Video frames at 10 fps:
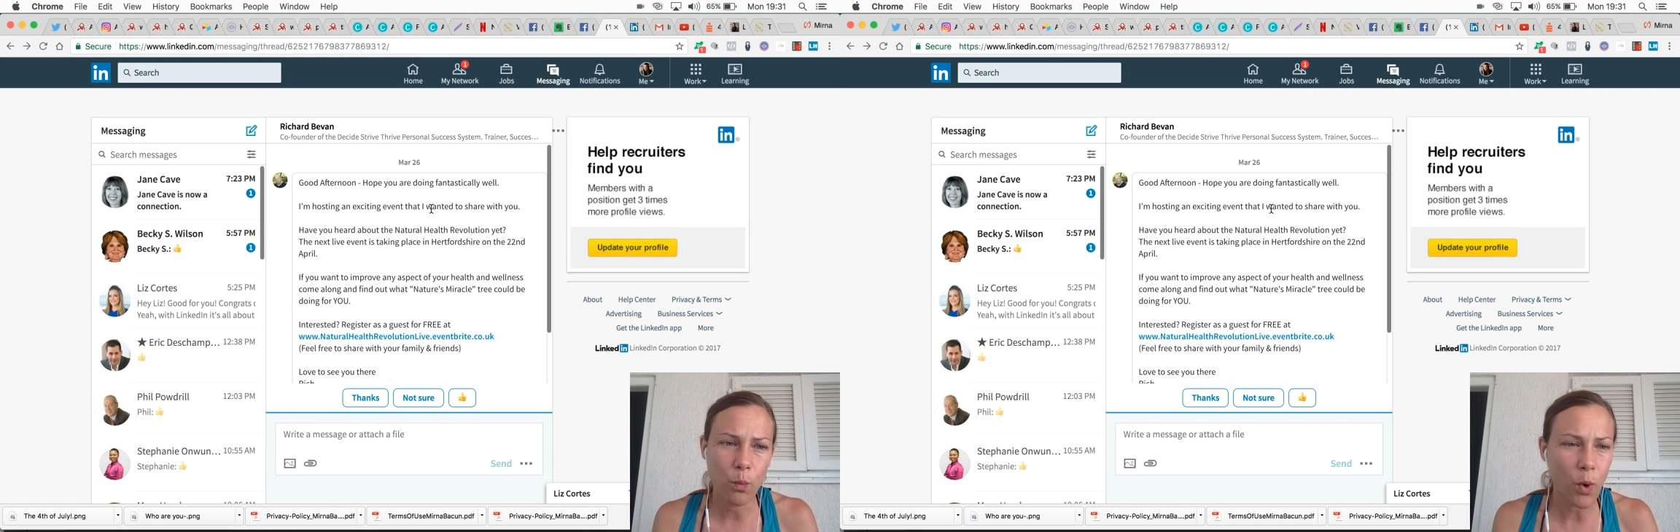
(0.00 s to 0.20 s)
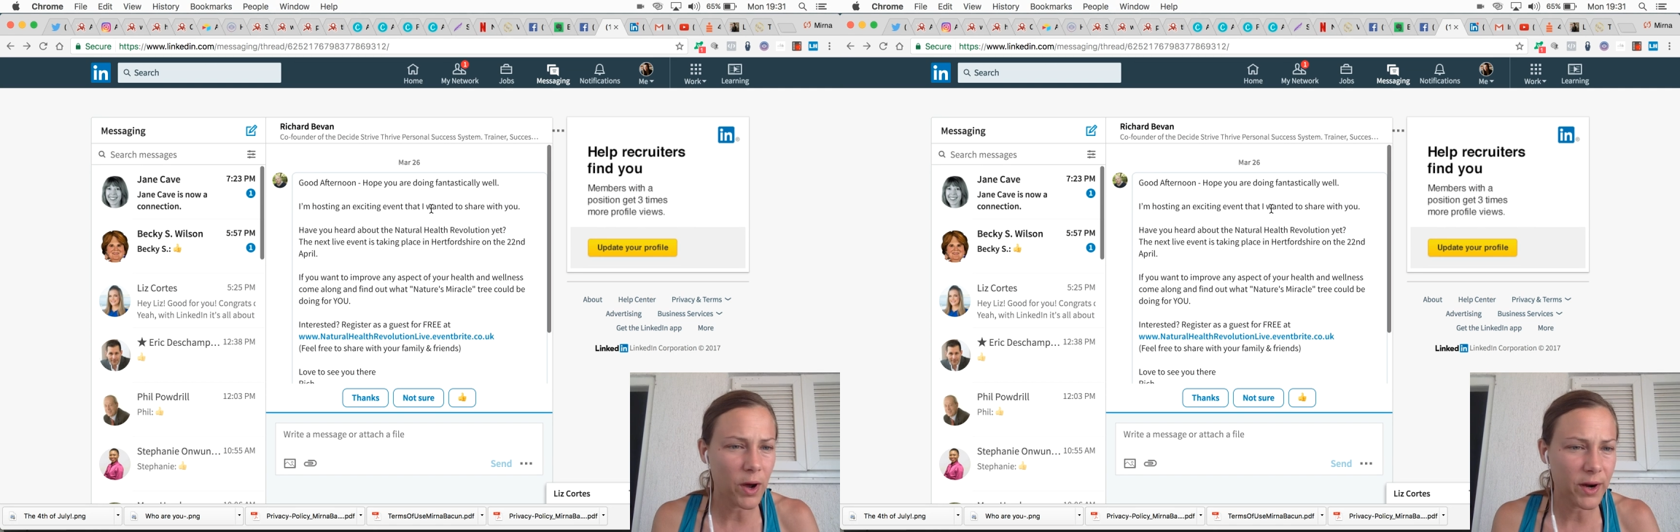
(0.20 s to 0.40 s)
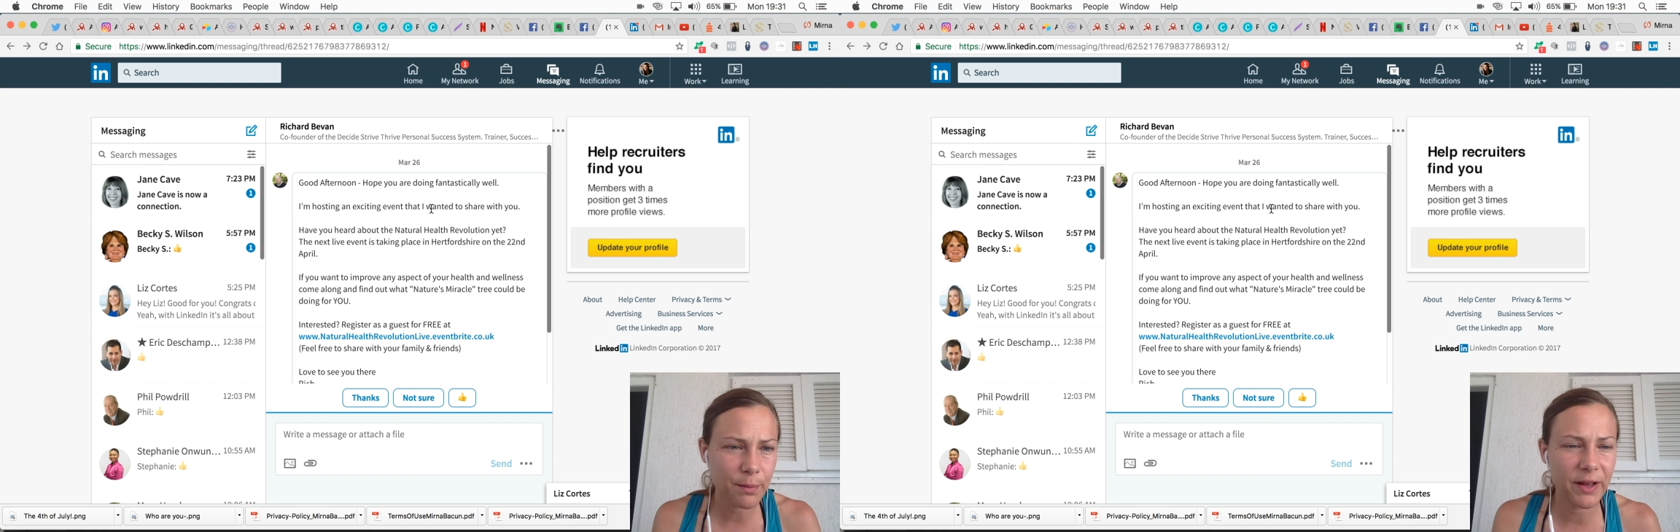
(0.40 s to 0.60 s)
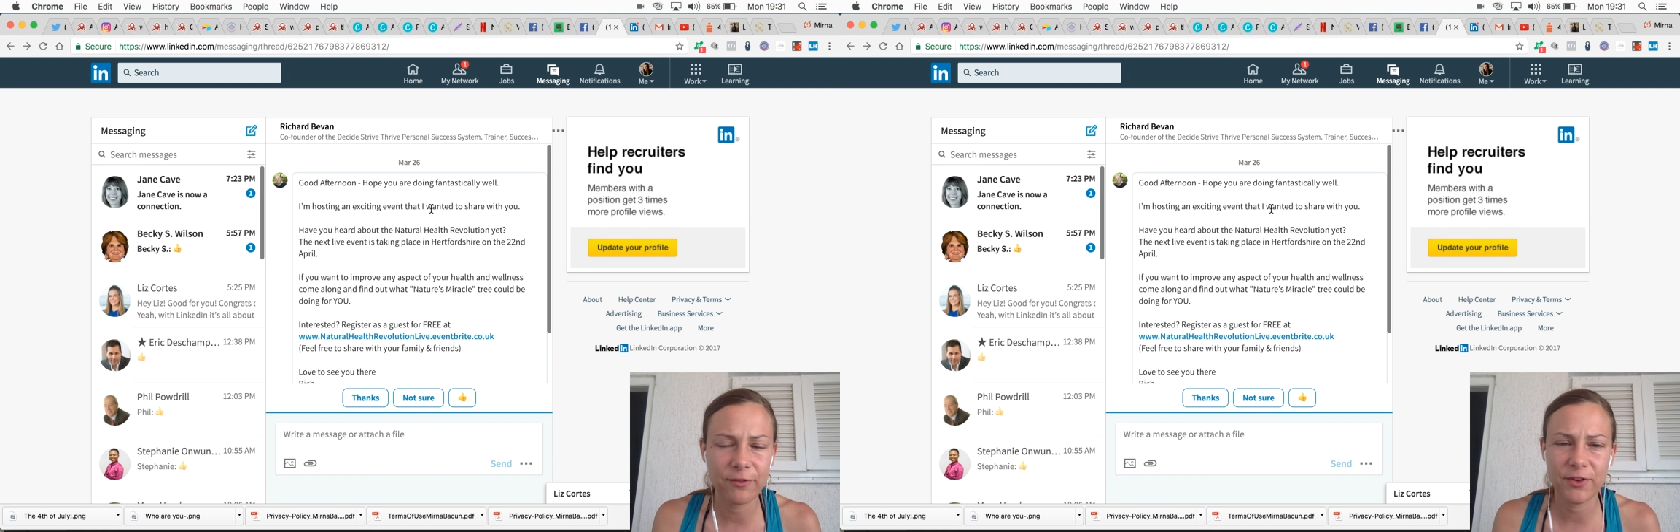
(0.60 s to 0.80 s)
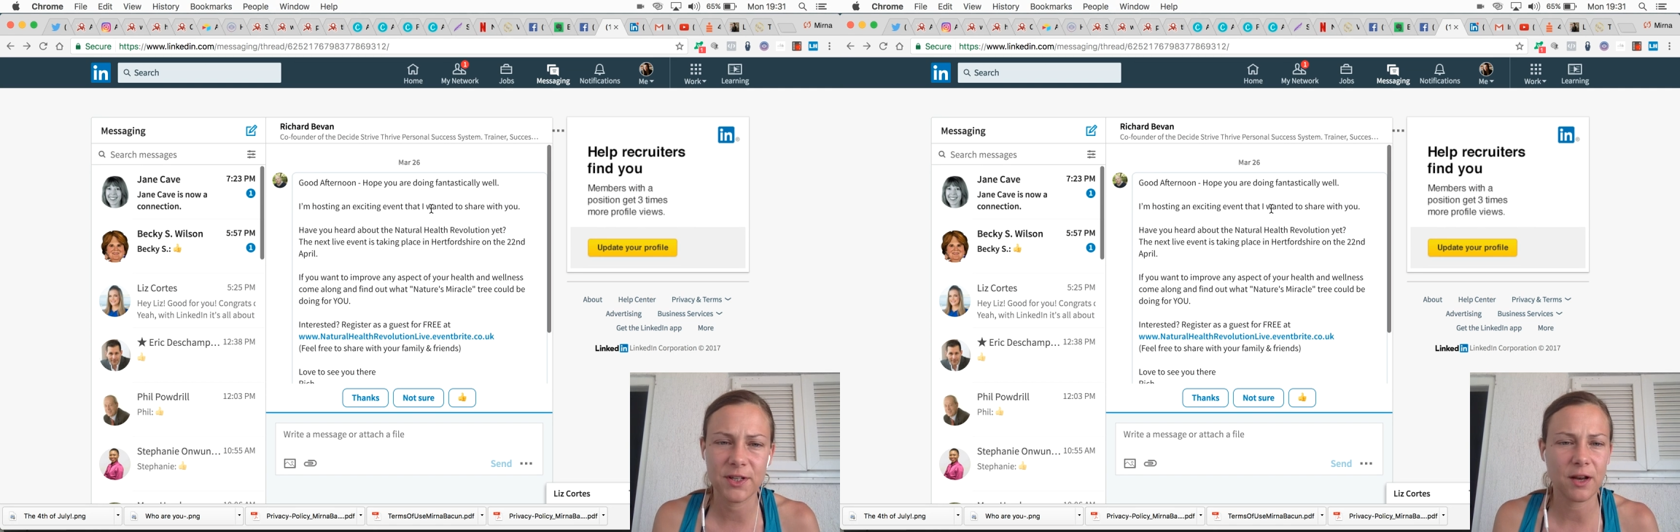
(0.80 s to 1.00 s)
what is the
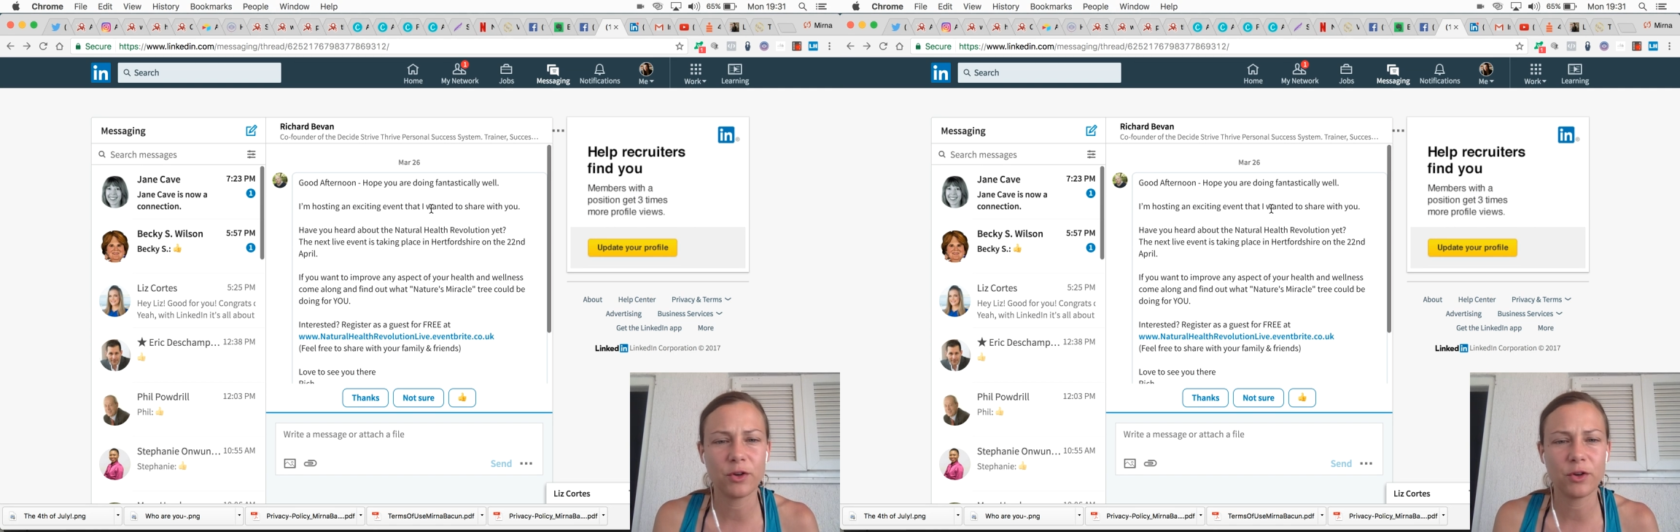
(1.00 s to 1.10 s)
benefits?